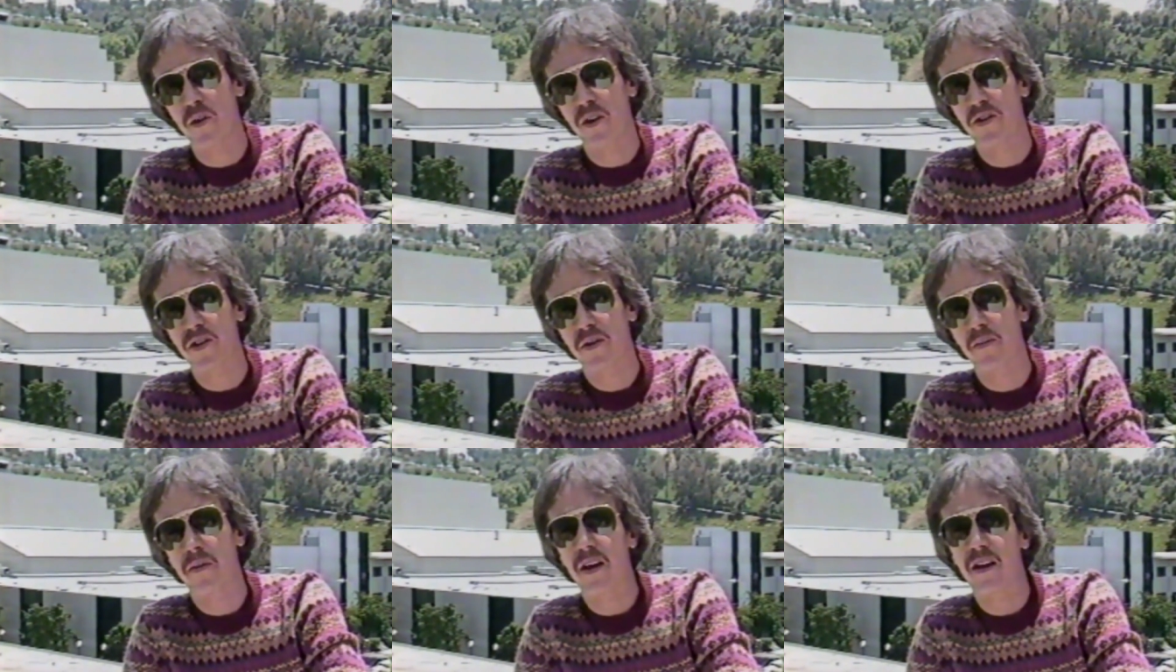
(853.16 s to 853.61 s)

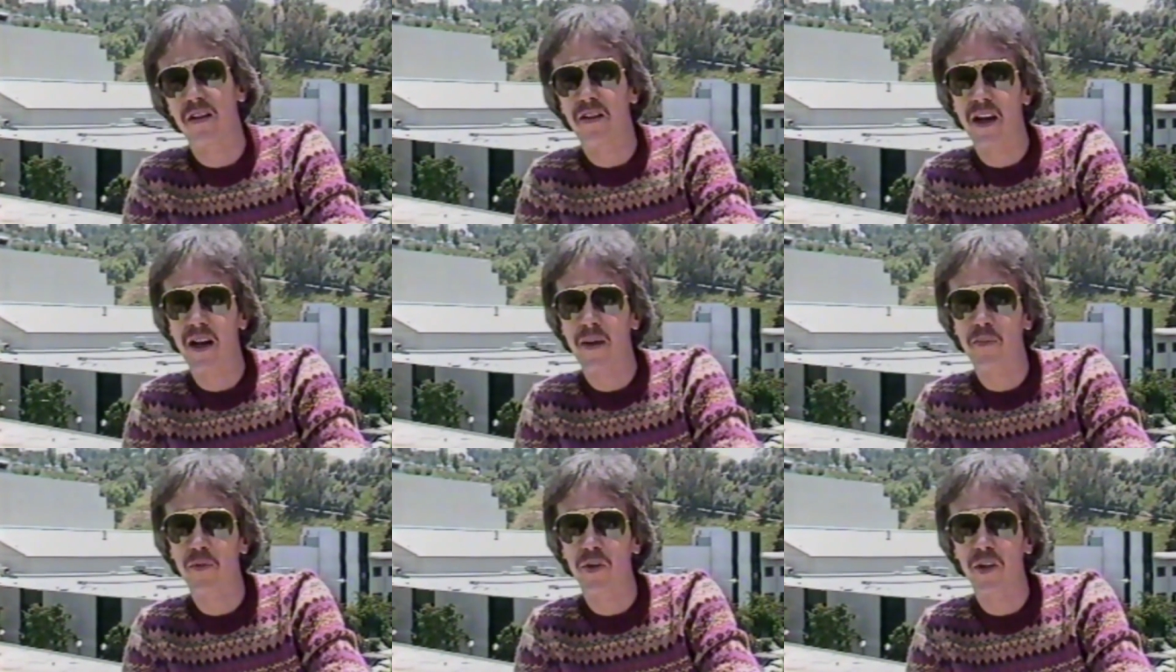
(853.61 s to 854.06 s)
original movie
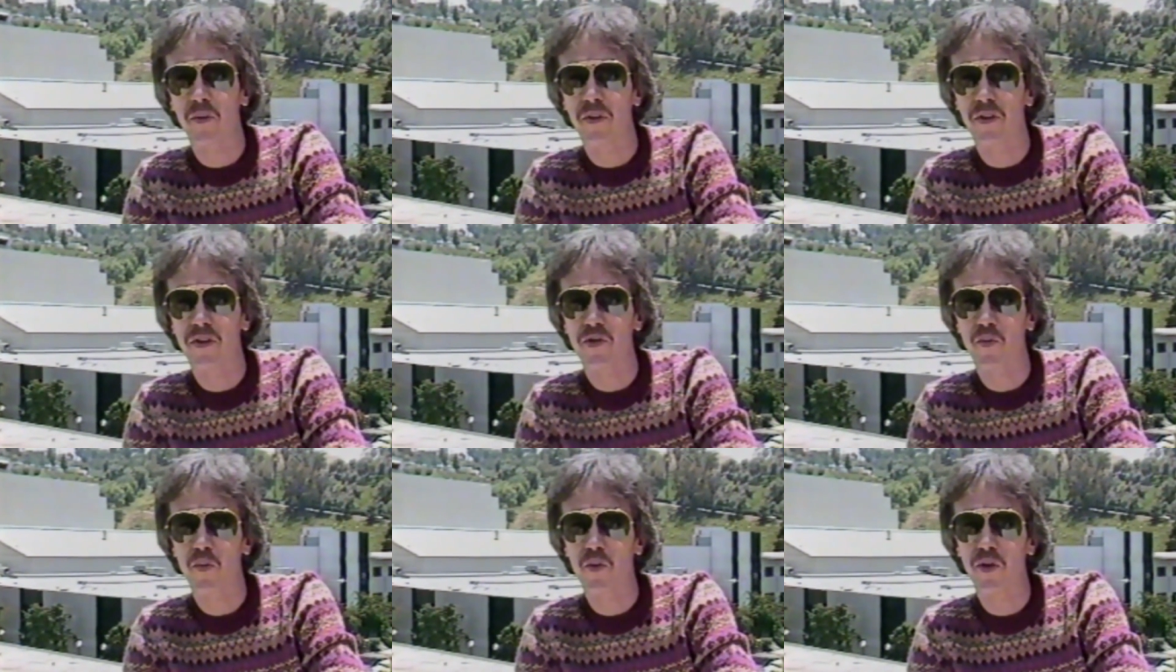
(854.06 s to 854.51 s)

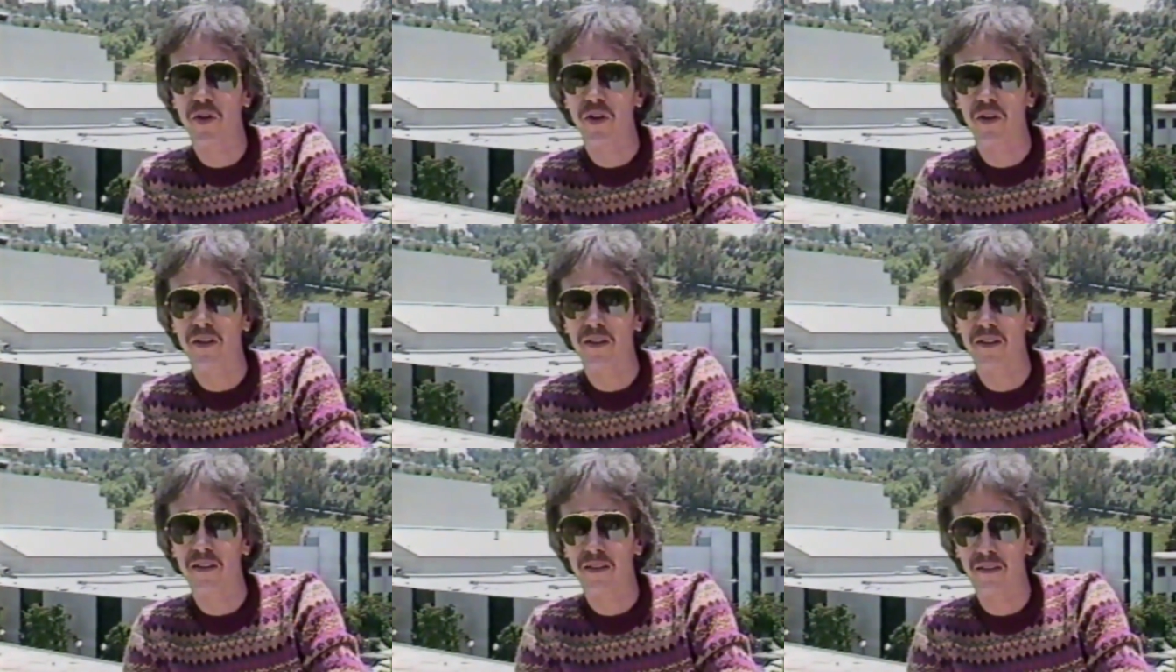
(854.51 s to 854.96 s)
director,
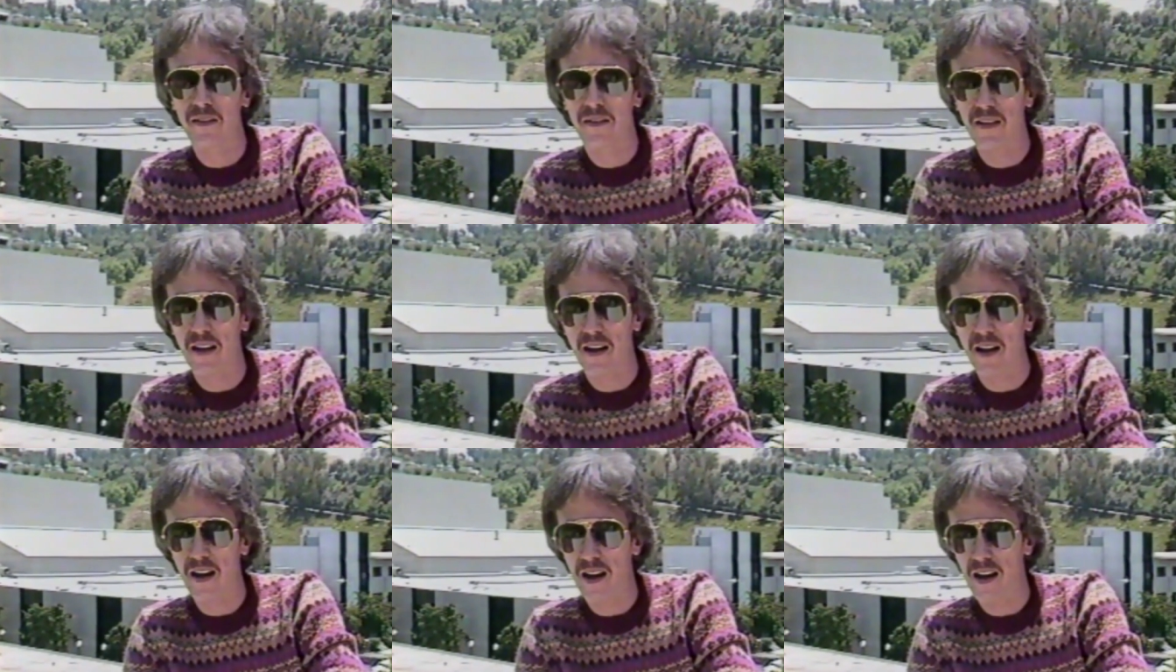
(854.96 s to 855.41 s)
Christian
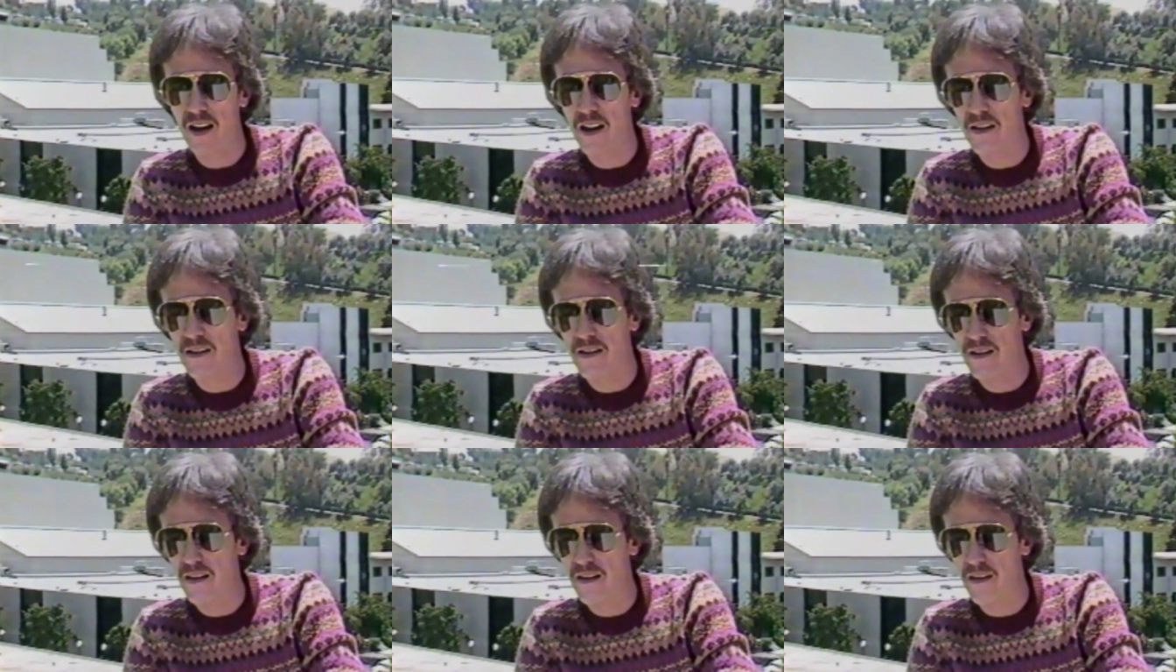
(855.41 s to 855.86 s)
Nyby, was
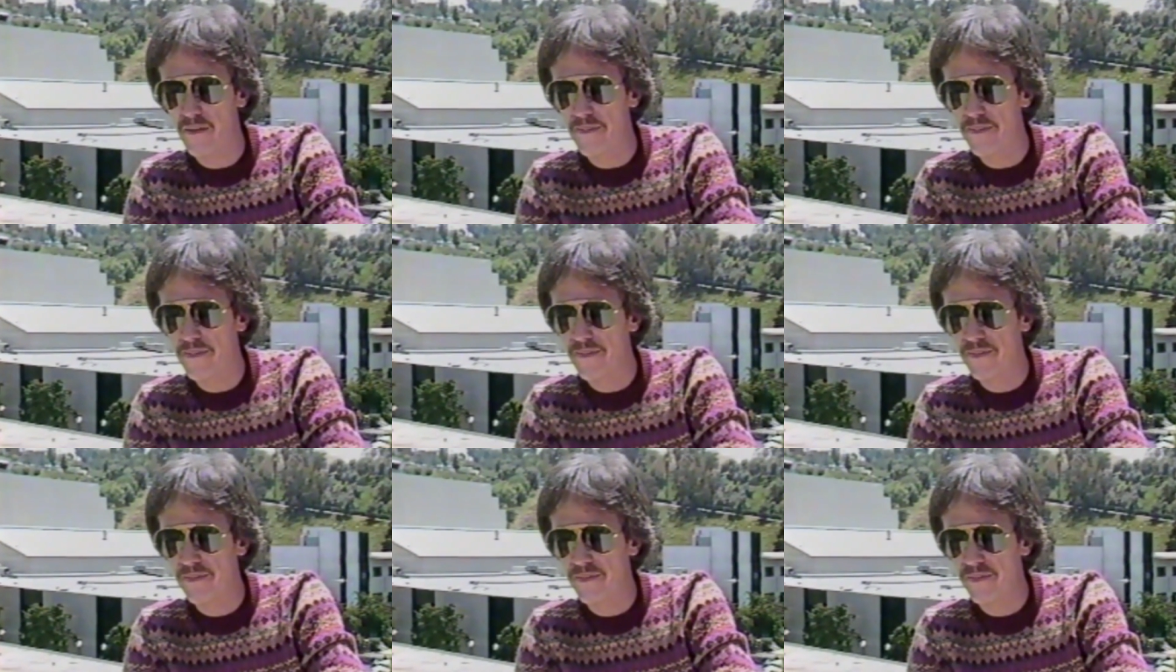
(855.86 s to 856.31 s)
dissing me.